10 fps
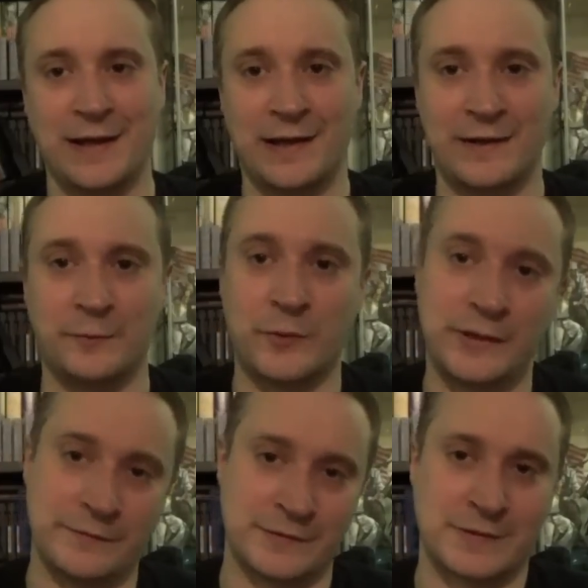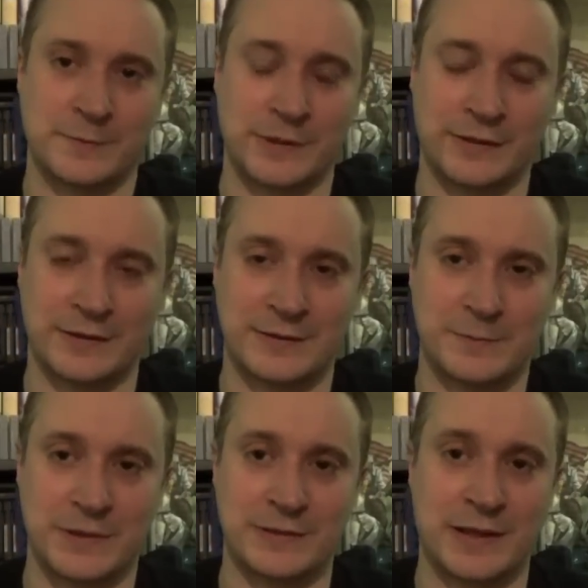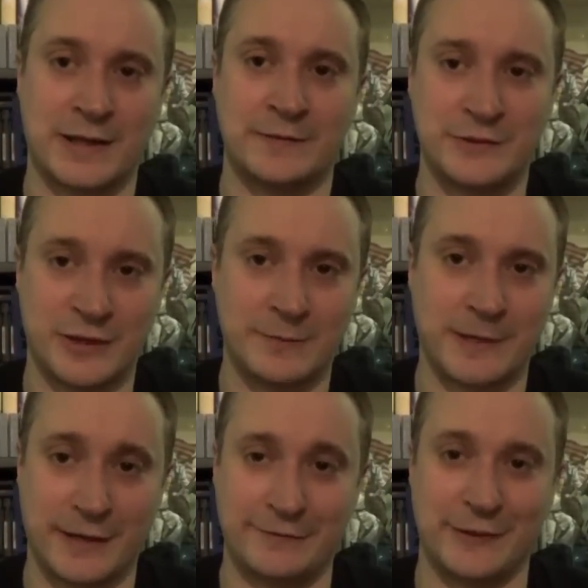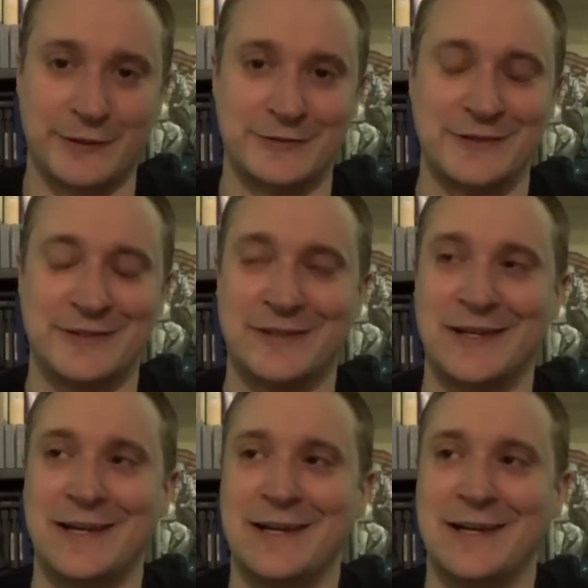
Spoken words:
and wait for something like this because I have a job I have to go to.